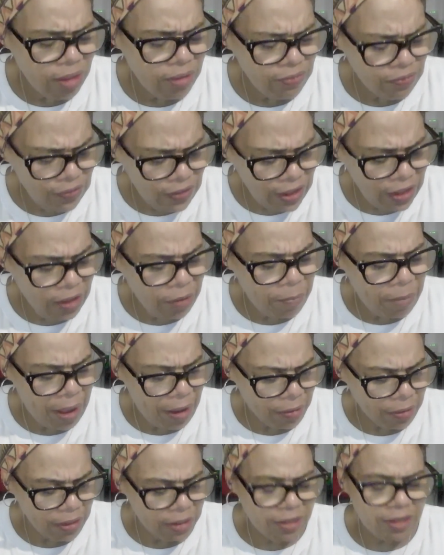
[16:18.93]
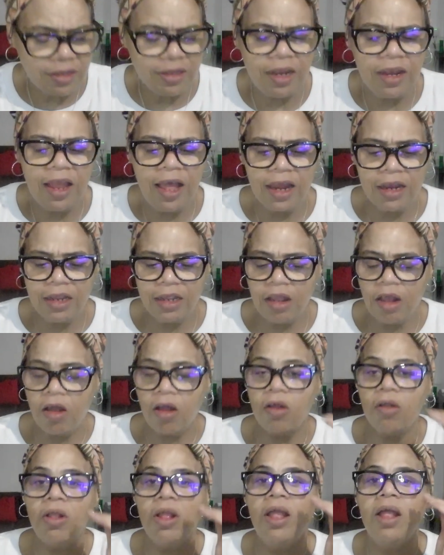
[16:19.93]
Think about it, because a lot of
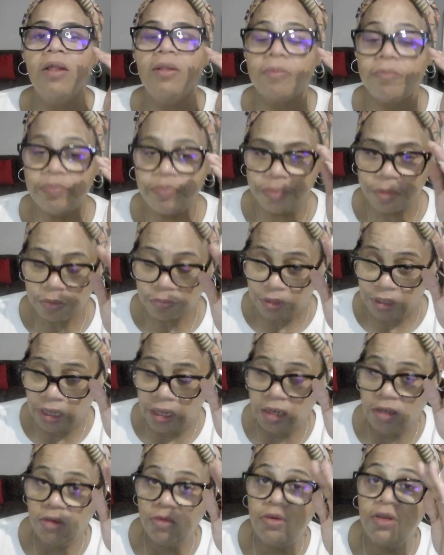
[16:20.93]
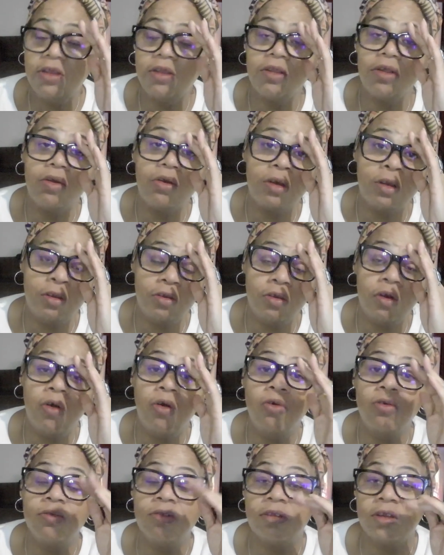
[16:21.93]
y'all, I'm telling you, these
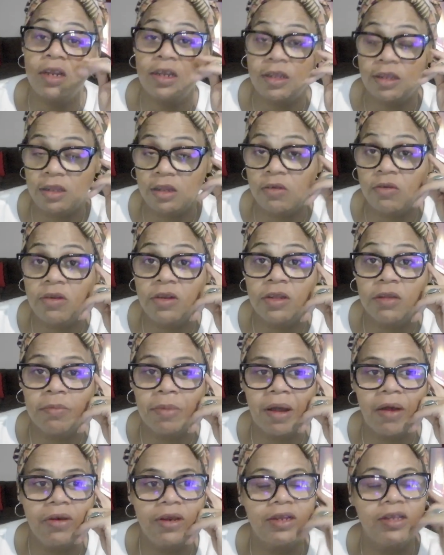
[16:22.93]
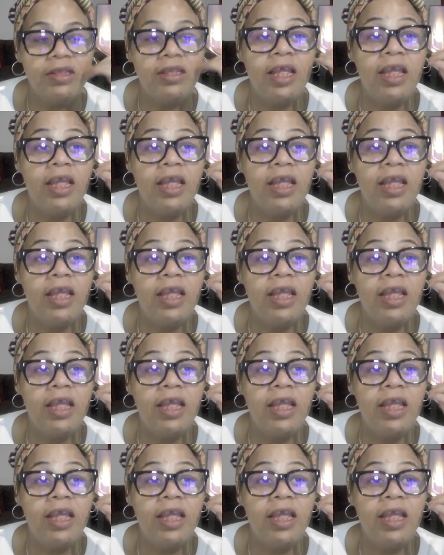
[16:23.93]
30-year-olds, are they serious about it?